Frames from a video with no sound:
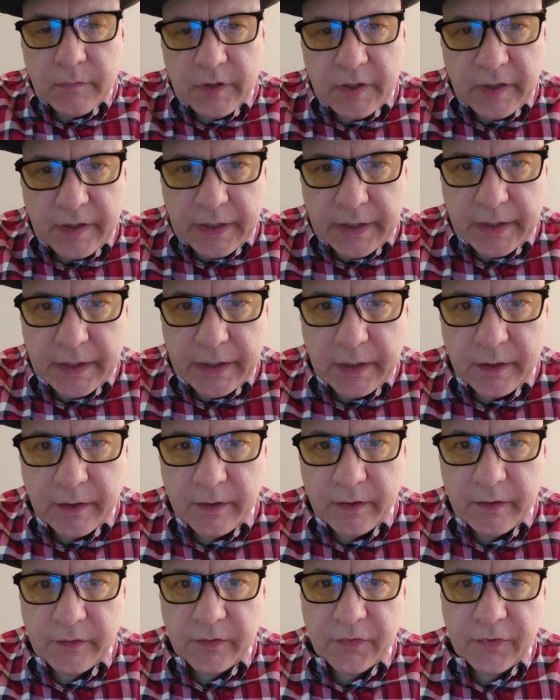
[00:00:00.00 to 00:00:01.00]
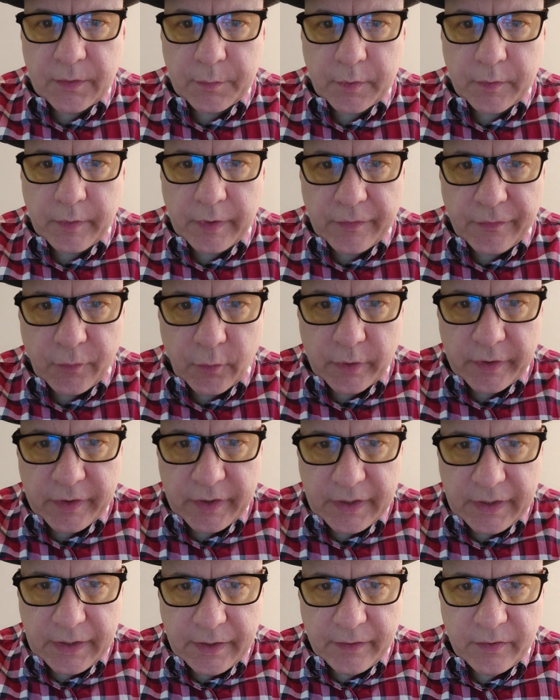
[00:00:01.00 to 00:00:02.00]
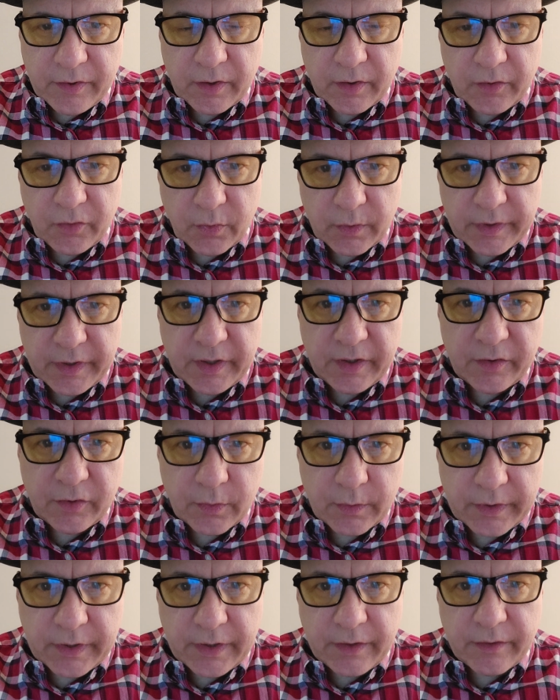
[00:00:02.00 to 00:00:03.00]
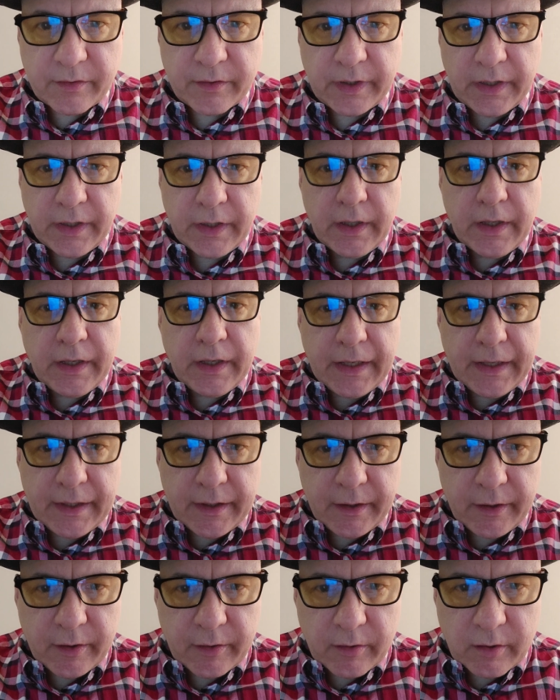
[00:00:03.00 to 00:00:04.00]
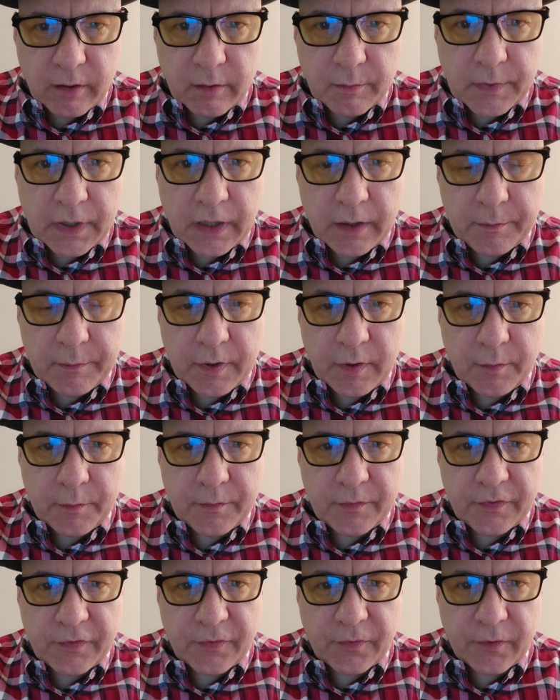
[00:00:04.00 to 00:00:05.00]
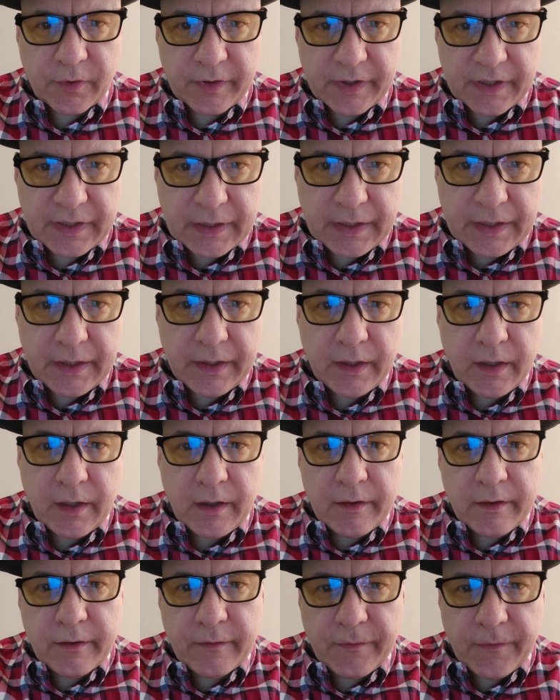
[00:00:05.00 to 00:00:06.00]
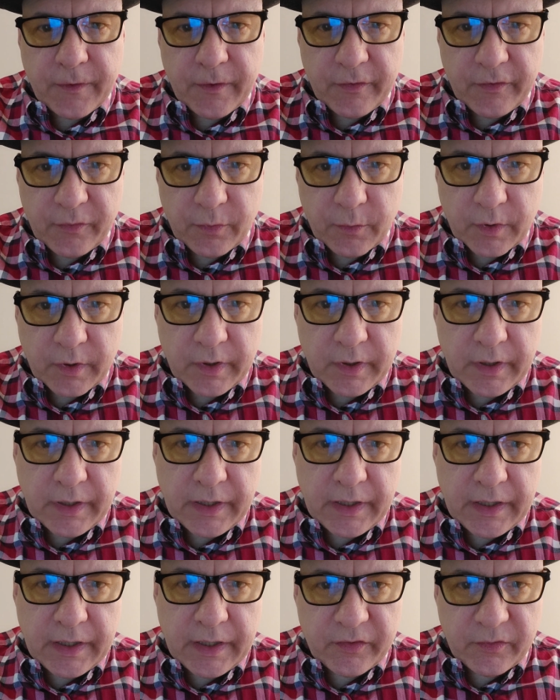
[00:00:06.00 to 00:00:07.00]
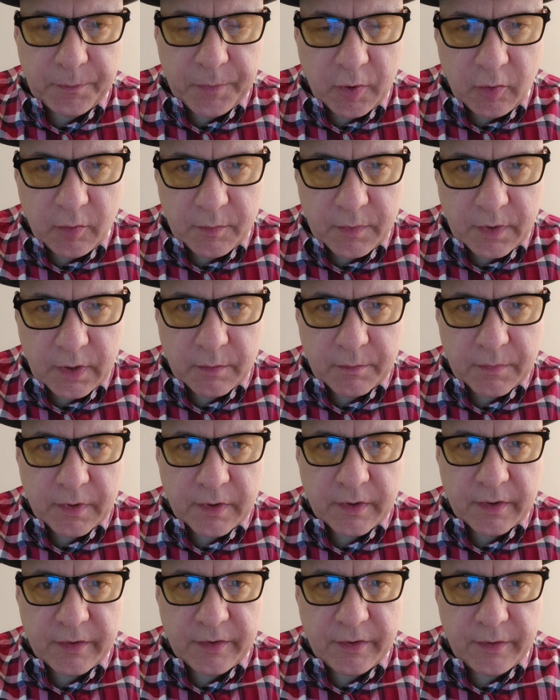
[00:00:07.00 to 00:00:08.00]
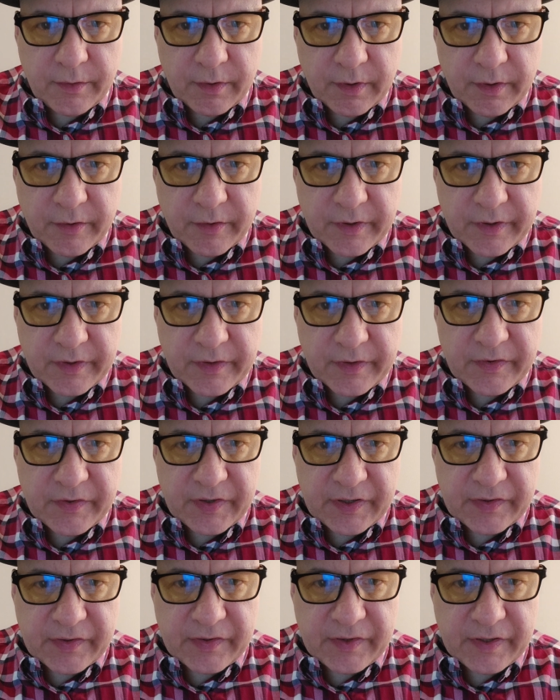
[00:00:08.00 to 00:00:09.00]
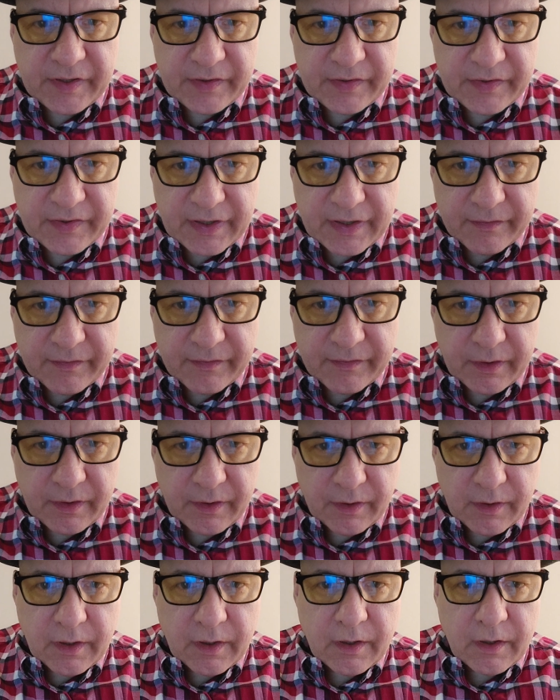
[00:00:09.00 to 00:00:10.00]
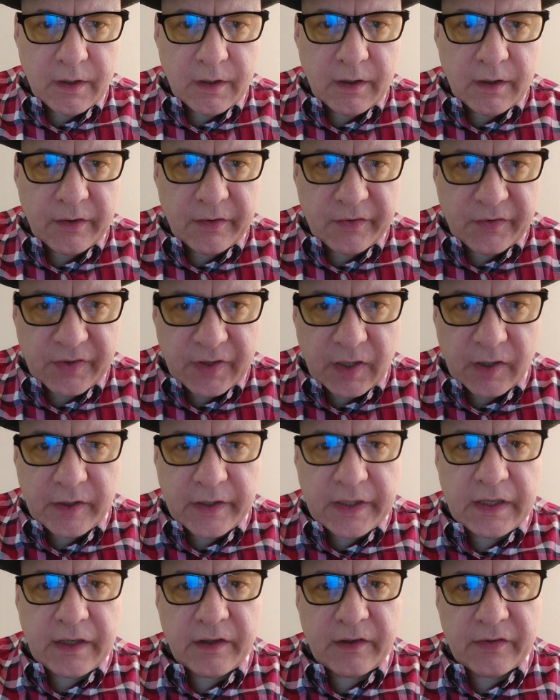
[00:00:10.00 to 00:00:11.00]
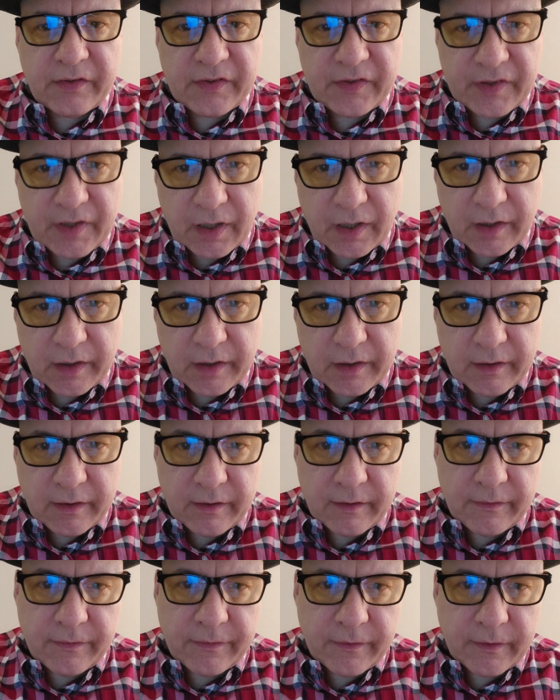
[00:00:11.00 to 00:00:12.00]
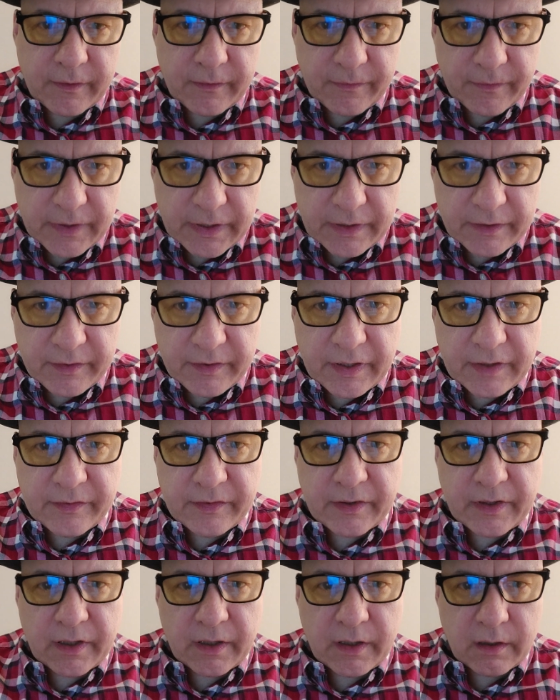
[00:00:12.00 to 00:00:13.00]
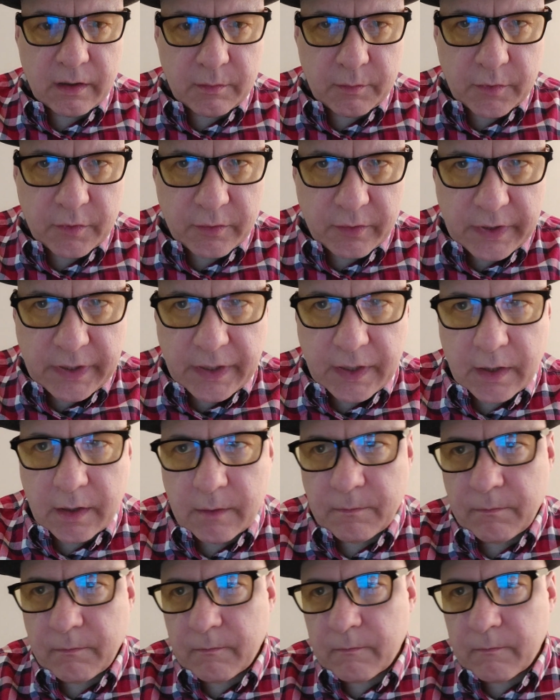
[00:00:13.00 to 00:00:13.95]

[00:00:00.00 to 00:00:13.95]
Today is February 14th, 2023, and here are my poems for the day. The first one is poem number 267 Slunking Skunk for Francesca Maria.